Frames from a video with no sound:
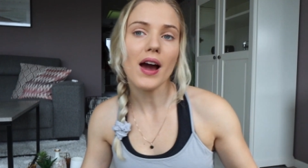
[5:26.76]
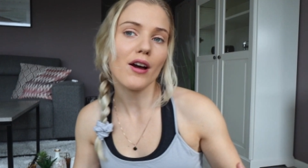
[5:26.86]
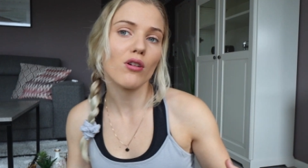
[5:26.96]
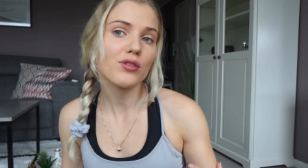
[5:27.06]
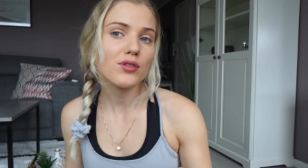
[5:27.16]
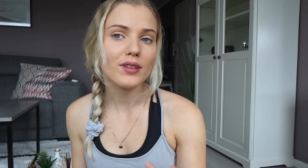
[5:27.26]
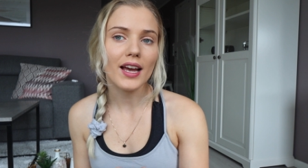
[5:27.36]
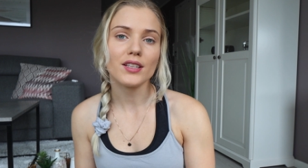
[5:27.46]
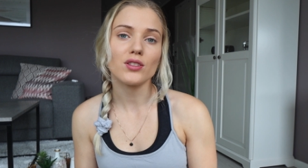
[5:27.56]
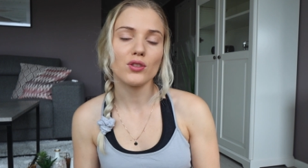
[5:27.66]
I also
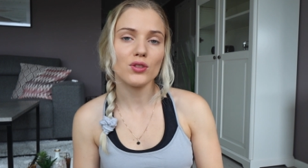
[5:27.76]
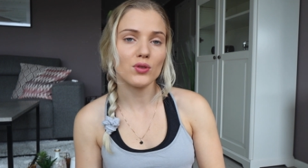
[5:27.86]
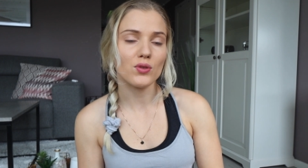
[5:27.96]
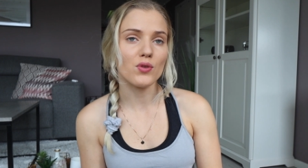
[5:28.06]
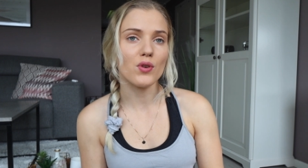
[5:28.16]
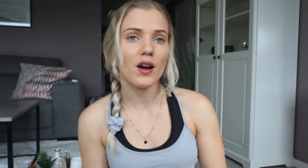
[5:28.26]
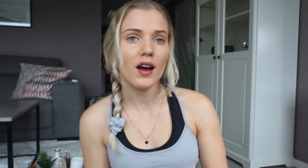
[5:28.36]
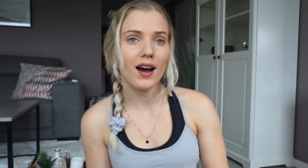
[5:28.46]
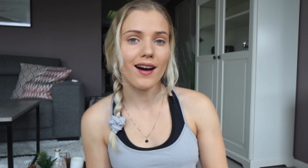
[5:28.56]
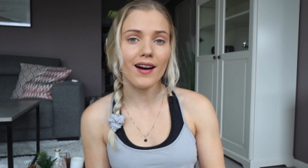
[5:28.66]
like to do
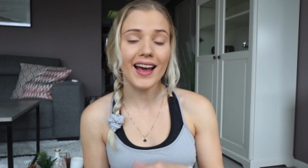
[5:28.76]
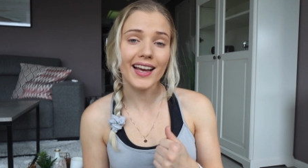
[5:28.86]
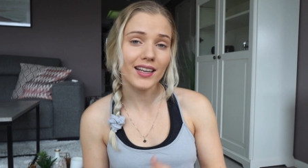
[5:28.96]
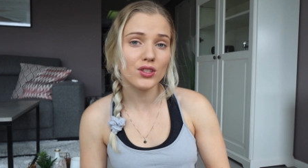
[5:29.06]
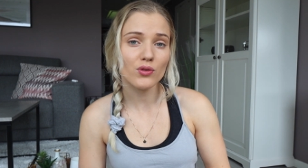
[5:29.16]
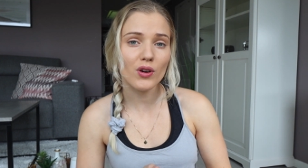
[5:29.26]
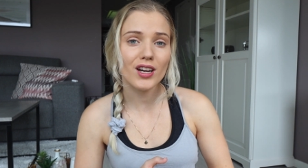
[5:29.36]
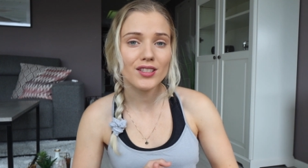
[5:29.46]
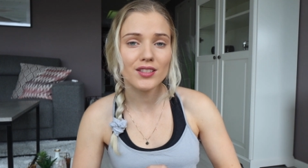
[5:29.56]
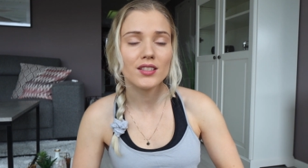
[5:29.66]
uh, hack
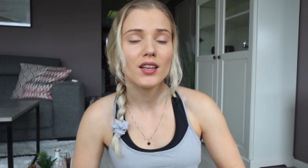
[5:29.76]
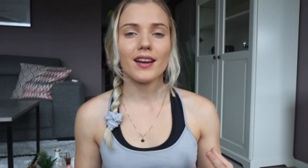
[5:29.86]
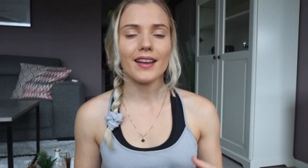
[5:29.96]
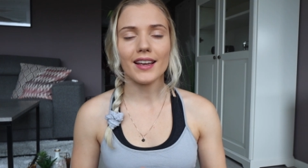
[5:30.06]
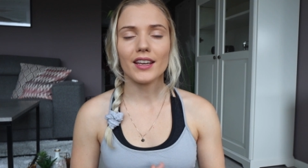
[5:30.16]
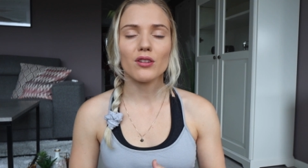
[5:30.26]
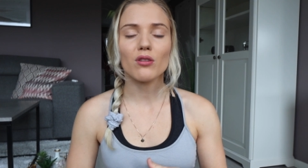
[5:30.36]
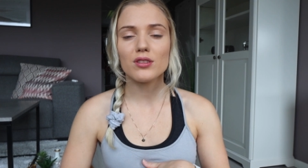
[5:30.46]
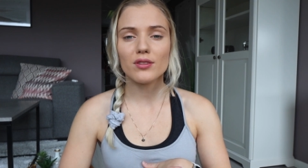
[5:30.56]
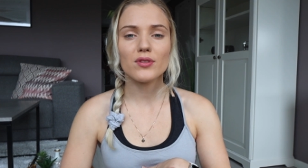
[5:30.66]
squats and I can
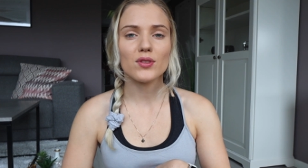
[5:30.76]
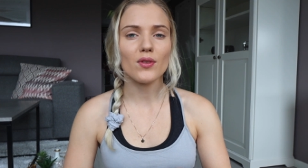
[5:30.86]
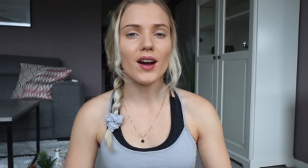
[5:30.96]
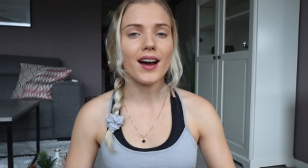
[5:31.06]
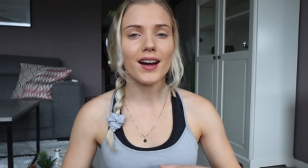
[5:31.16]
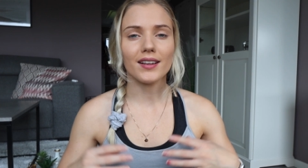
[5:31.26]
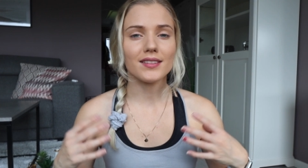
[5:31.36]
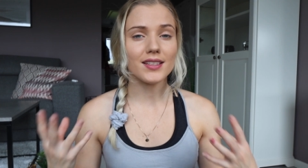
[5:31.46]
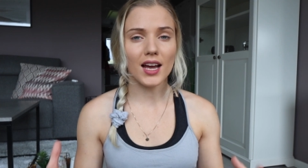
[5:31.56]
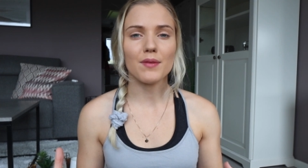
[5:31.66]
also do a
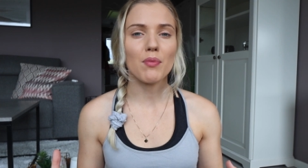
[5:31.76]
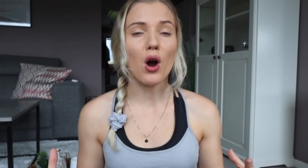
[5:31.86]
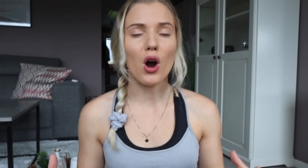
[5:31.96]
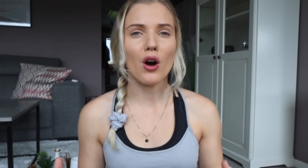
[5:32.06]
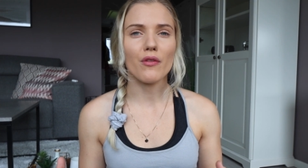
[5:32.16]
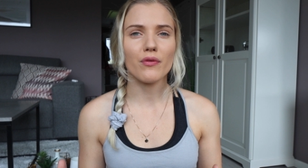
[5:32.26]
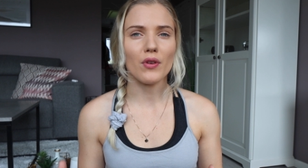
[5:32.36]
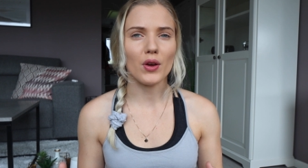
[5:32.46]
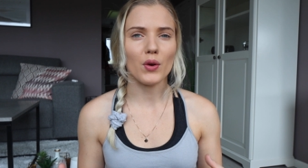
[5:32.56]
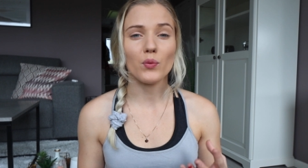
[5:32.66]
type of
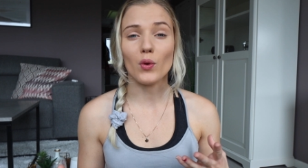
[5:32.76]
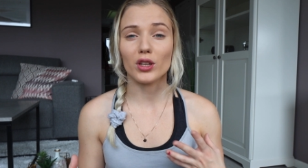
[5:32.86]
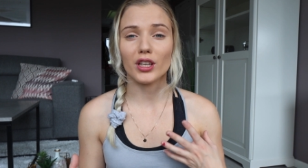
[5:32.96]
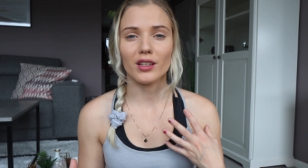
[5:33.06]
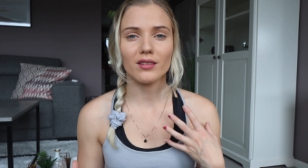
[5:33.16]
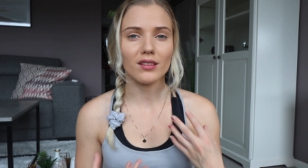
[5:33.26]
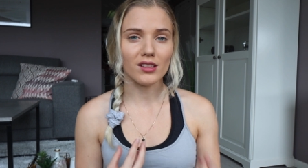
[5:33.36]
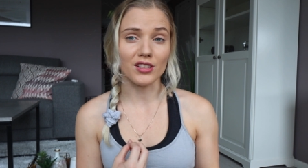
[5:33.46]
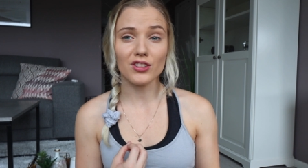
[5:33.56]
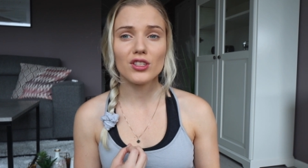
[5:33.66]
uh, walking
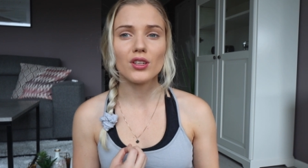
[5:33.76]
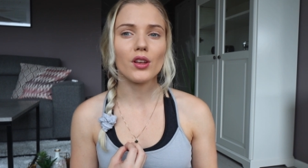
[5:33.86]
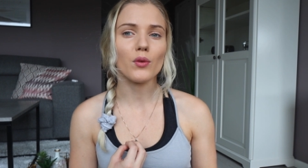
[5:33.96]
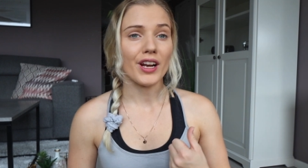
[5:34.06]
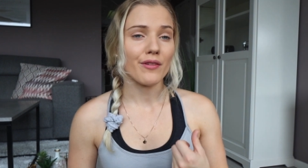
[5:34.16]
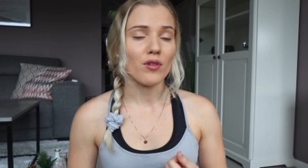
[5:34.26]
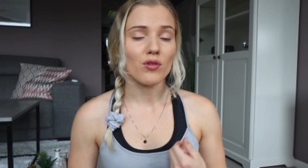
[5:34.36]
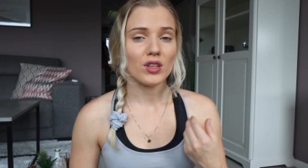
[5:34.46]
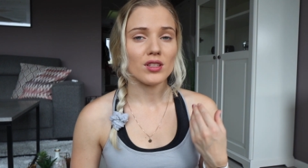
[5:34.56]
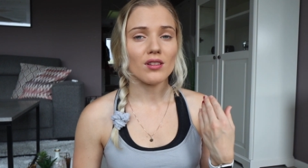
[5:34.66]
lunge when I
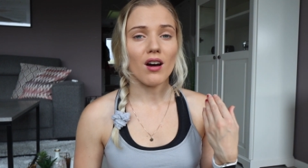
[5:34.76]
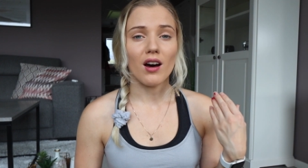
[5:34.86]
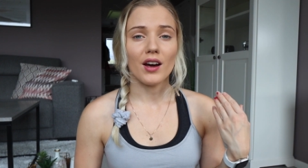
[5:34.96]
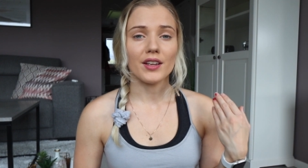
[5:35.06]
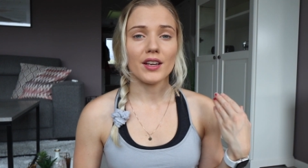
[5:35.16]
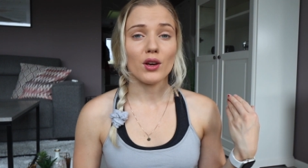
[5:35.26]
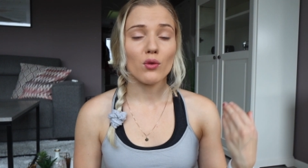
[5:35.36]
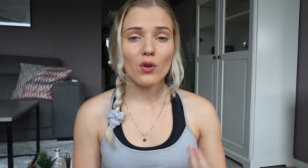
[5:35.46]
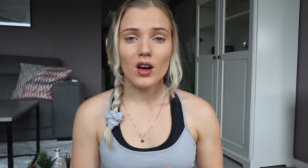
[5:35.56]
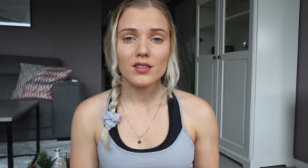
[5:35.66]
focus on
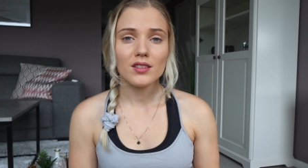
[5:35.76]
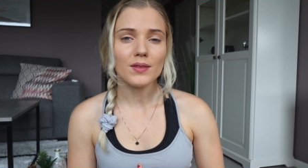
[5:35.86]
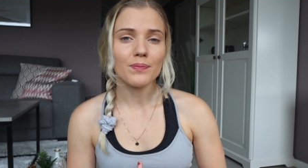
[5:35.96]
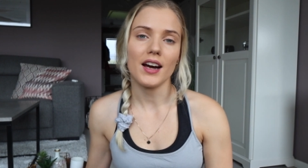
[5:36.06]
quads.